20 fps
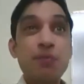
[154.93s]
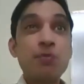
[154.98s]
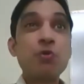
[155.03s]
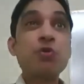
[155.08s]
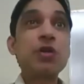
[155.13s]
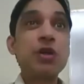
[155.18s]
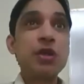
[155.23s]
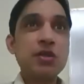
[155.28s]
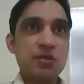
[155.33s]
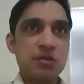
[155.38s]

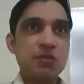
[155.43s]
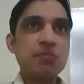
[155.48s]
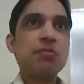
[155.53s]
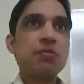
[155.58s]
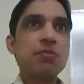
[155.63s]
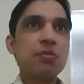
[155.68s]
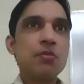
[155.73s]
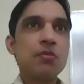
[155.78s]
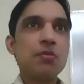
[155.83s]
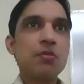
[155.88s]
proteins,
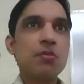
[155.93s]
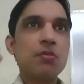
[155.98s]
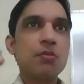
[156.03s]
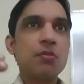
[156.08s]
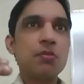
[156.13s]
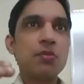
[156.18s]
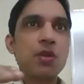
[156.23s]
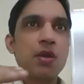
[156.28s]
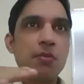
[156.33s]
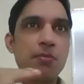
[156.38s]

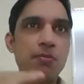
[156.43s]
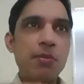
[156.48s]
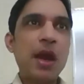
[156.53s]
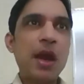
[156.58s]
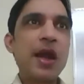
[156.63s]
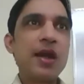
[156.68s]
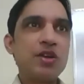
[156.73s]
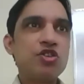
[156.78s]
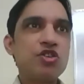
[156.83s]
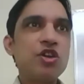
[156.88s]

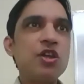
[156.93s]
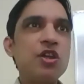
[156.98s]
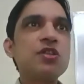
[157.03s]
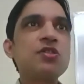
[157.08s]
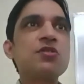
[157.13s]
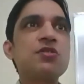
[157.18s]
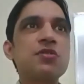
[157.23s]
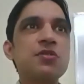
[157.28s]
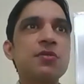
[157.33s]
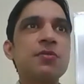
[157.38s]
bad
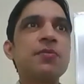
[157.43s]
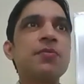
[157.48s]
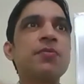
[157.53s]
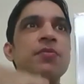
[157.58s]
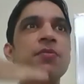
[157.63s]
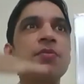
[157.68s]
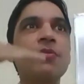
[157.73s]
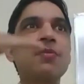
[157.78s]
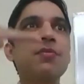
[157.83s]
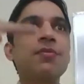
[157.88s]
genes,
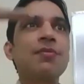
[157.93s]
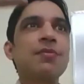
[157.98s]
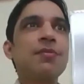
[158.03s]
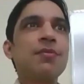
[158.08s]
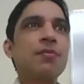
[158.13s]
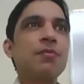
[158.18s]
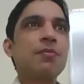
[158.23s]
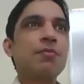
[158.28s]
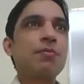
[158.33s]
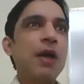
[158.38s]

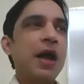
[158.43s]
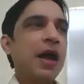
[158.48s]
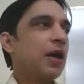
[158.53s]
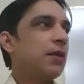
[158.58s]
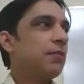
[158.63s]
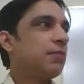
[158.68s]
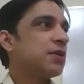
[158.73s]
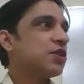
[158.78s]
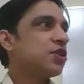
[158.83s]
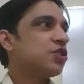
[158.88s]

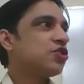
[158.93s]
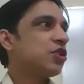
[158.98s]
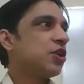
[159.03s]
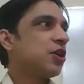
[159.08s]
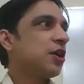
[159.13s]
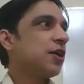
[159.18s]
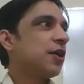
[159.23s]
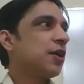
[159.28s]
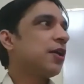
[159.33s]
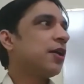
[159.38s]
bad messenger
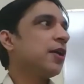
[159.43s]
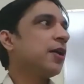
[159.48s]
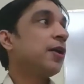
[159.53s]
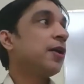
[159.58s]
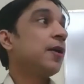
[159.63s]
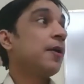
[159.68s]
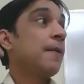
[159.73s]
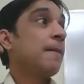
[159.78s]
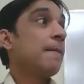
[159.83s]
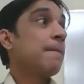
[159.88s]
RNA,
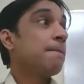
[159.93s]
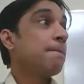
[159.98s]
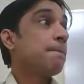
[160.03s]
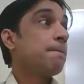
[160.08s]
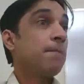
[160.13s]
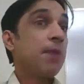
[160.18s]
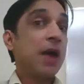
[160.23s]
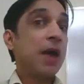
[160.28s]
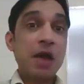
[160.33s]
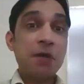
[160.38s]

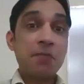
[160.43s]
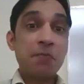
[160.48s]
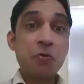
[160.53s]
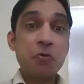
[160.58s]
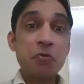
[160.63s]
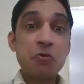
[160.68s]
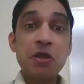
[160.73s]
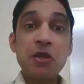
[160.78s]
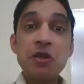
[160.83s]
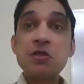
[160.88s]
bad
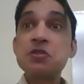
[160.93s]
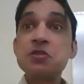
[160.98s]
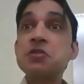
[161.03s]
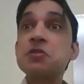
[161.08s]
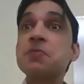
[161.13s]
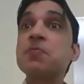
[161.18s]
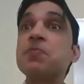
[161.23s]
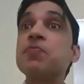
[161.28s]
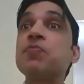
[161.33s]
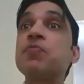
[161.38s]
proteins,
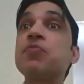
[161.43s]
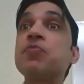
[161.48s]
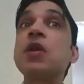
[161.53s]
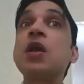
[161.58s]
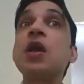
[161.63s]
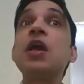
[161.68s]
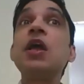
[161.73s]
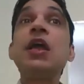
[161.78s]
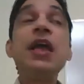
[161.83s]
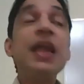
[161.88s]

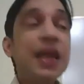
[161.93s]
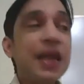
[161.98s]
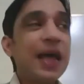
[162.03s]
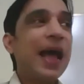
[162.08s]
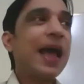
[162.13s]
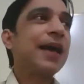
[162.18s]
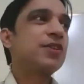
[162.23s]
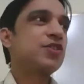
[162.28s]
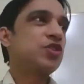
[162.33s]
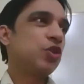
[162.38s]
ill
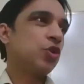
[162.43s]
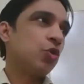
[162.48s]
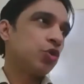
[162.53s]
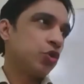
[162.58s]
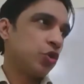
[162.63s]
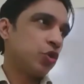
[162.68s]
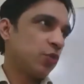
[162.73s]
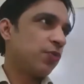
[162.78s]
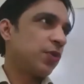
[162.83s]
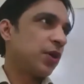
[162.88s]

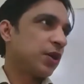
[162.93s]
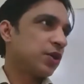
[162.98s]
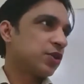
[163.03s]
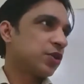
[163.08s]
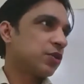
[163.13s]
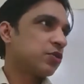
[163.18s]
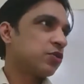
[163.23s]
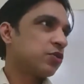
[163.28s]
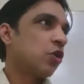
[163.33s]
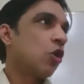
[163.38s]
execution of
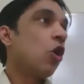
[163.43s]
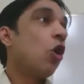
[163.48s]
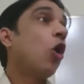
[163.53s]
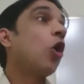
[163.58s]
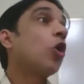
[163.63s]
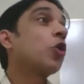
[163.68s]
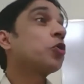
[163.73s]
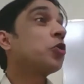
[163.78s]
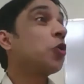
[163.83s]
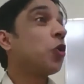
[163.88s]
functions
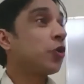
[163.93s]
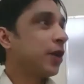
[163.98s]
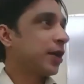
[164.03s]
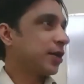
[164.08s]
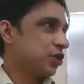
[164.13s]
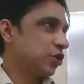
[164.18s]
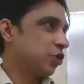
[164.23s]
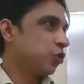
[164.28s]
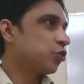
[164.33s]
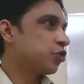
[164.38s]
or
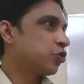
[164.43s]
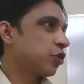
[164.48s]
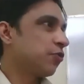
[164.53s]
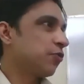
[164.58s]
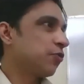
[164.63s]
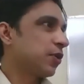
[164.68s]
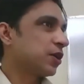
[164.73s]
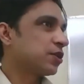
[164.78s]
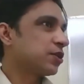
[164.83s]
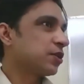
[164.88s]
non-execution of
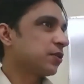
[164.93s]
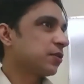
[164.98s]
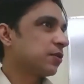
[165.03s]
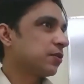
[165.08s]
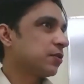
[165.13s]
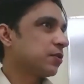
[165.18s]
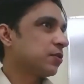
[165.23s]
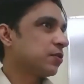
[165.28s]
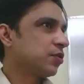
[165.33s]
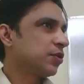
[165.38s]
function.
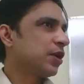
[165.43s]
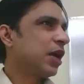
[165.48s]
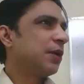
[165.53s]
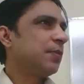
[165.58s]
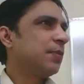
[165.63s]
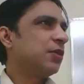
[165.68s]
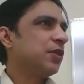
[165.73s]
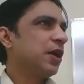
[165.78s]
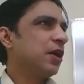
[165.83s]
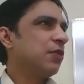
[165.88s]
So that
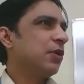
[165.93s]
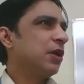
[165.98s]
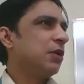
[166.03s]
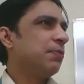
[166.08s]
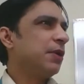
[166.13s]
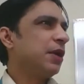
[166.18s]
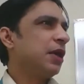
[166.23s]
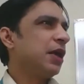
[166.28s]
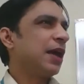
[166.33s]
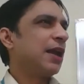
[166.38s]
means there will
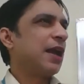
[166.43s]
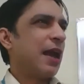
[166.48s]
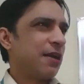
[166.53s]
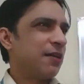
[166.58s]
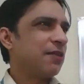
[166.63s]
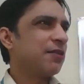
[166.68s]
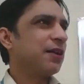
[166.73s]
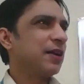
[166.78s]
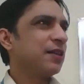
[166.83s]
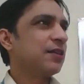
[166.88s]
be an
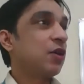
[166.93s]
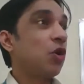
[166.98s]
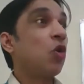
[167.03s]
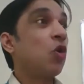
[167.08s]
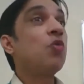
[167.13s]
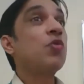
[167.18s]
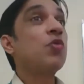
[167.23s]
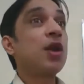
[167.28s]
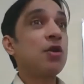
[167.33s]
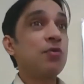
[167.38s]
error in the
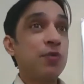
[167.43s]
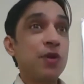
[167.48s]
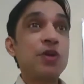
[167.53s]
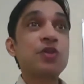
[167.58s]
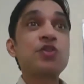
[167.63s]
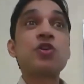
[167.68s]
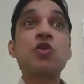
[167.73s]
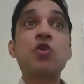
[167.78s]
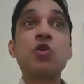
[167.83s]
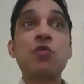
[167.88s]
overall
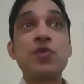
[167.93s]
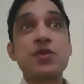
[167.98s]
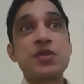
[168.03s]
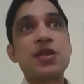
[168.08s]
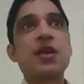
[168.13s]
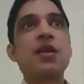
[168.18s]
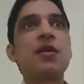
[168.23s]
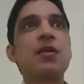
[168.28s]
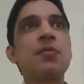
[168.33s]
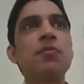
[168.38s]
function of a
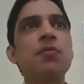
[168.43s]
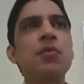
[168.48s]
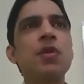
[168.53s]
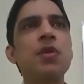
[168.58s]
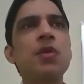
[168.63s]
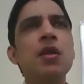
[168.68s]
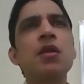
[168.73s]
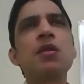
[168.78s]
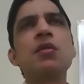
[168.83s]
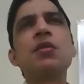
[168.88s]
cell.
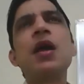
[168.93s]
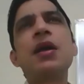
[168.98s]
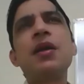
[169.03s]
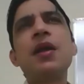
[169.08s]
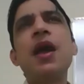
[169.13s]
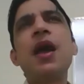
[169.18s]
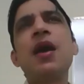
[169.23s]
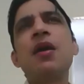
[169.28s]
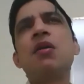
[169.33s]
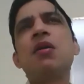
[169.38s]
That
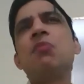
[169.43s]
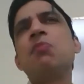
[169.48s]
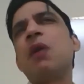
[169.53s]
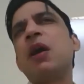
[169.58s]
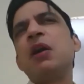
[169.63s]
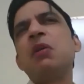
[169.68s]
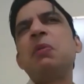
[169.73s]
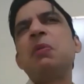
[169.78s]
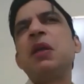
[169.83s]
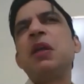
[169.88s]
error
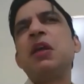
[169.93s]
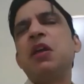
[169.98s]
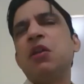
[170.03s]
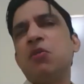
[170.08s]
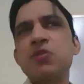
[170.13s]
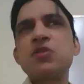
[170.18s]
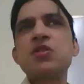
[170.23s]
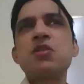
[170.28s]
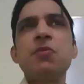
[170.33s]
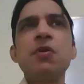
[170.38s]
might be
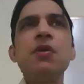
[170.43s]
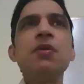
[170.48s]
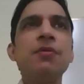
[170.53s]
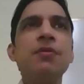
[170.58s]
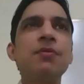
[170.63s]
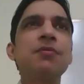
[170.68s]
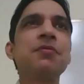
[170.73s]
invisible,